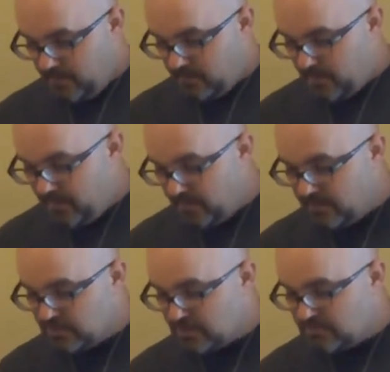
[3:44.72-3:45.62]
Remember
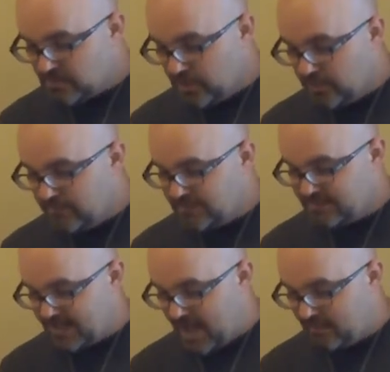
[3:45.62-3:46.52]
to observe the
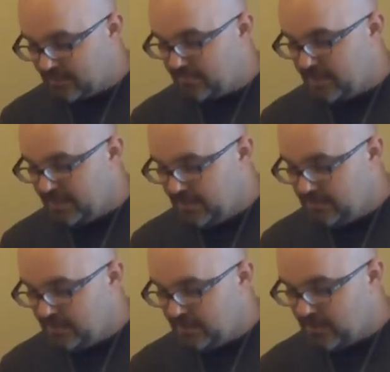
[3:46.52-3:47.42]
Sabbath by
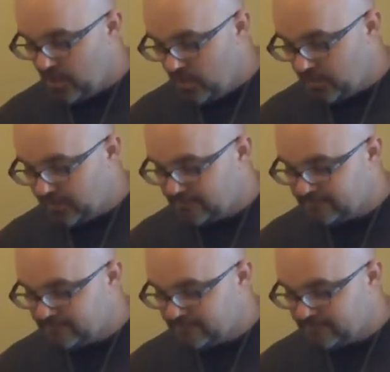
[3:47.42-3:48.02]
keeping it holy.